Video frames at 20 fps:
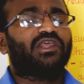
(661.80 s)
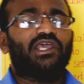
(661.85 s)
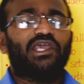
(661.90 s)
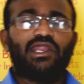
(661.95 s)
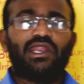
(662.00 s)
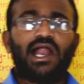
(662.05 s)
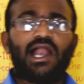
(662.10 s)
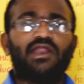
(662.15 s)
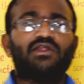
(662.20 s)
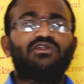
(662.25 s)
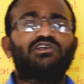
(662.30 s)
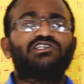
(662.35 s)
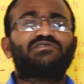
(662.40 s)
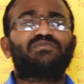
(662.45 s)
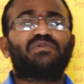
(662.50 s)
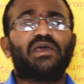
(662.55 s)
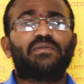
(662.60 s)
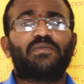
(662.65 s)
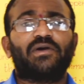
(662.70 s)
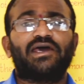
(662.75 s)
United
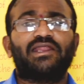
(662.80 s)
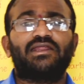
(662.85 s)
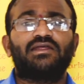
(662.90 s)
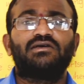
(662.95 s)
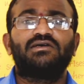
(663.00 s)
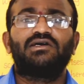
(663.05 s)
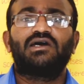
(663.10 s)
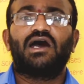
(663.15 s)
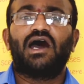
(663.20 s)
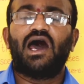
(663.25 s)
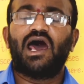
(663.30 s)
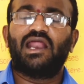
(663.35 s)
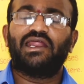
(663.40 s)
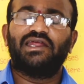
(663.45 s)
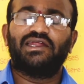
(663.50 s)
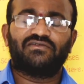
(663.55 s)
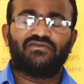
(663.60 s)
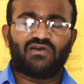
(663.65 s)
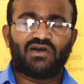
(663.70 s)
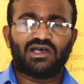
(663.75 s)
newspaper or
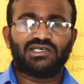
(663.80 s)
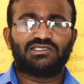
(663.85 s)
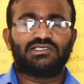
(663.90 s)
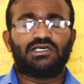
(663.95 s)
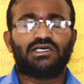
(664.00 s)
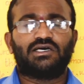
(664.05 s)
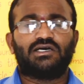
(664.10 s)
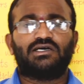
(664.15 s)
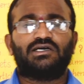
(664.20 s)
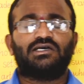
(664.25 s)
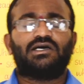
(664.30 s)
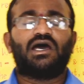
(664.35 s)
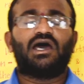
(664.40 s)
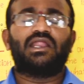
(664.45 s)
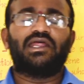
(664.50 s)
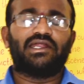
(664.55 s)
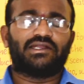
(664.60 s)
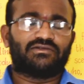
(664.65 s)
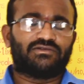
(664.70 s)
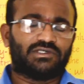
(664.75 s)
it was or
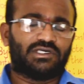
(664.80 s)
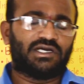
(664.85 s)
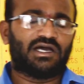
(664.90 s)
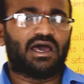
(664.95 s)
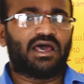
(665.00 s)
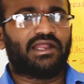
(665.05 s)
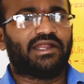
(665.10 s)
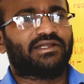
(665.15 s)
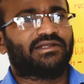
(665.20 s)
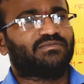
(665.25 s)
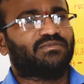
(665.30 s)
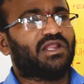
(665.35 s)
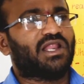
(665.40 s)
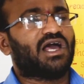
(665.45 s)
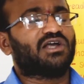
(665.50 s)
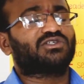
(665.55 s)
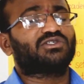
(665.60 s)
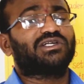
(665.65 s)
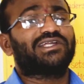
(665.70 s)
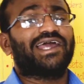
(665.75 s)
it
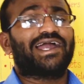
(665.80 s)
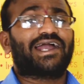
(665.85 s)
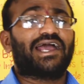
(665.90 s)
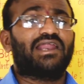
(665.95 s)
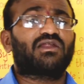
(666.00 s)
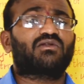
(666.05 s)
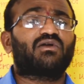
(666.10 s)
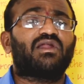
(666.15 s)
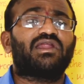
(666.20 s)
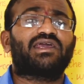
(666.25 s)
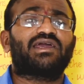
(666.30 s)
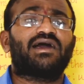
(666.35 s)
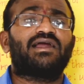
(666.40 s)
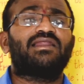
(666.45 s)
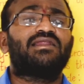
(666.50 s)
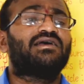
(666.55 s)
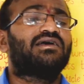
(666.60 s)
belongs to Deccan Chronicle